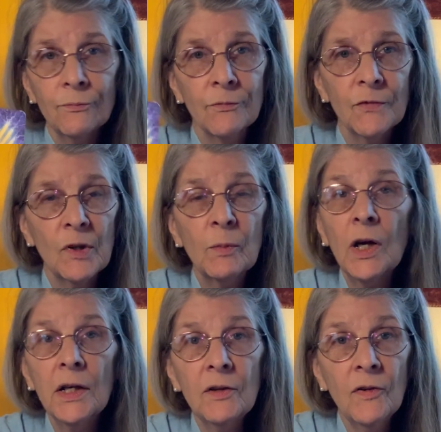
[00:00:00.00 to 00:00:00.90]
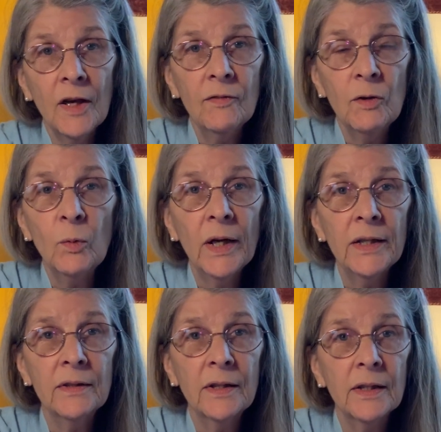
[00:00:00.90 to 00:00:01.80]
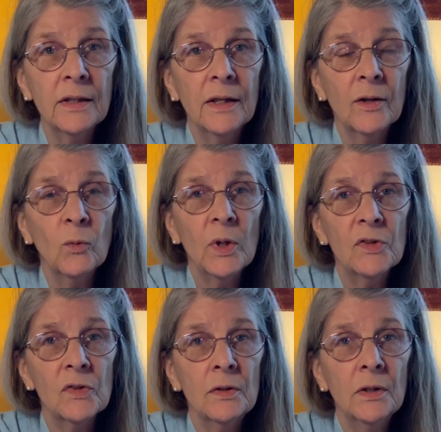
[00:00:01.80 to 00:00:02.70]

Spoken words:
some kind of heavy weight that wasn't